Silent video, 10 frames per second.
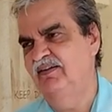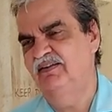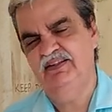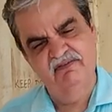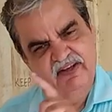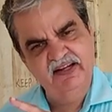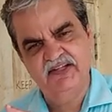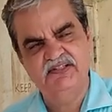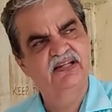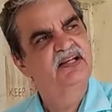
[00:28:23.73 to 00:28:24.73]
The
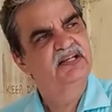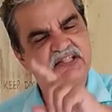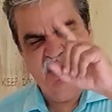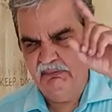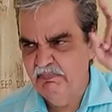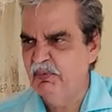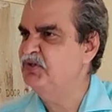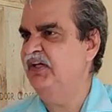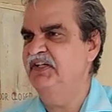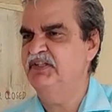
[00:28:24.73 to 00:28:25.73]
weakest shall be pushed
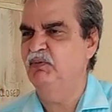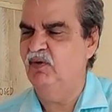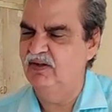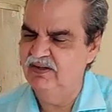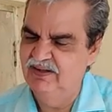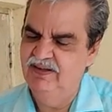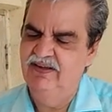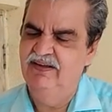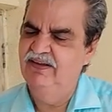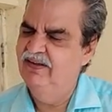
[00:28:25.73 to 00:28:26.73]
against the wall.
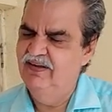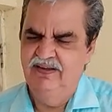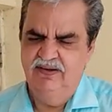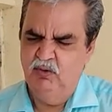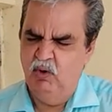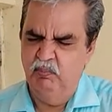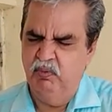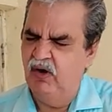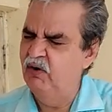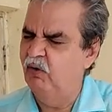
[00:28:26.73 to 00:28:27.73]
Oh
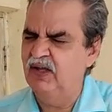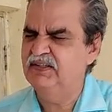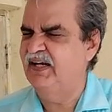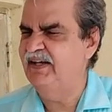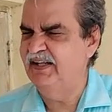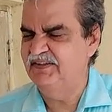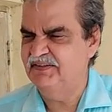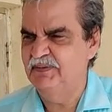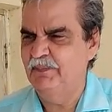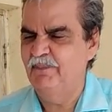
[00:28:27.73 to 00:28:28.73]
boy, what a
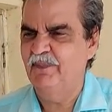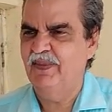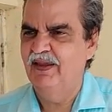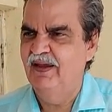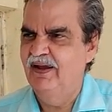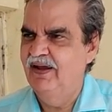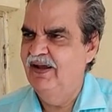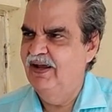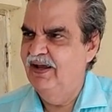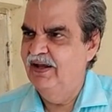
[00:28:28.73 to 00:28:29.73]
sentence.
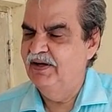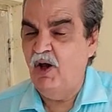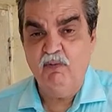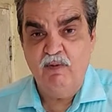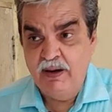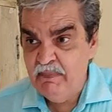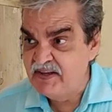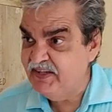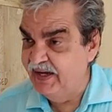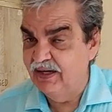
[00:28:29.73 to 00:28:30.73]
Now one may
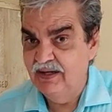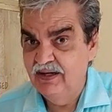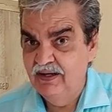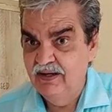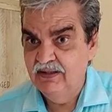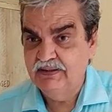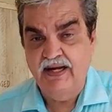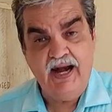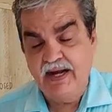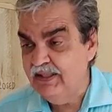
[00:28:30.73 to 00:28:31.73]
say that
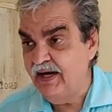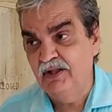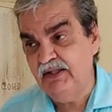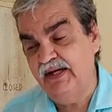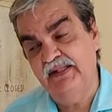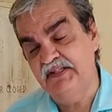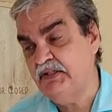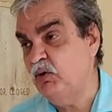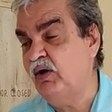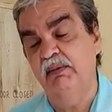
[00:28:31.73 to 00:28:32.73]
at the end of the day, this is
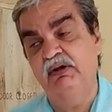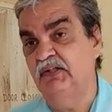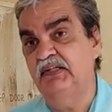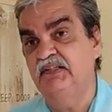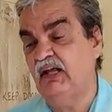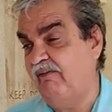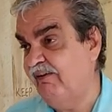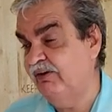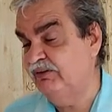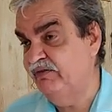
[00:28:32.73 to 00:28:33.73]
okay because it is
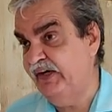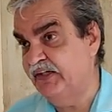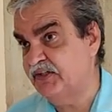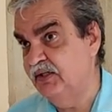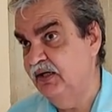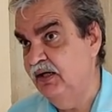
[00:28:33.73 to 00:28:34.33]
survival of the fittest.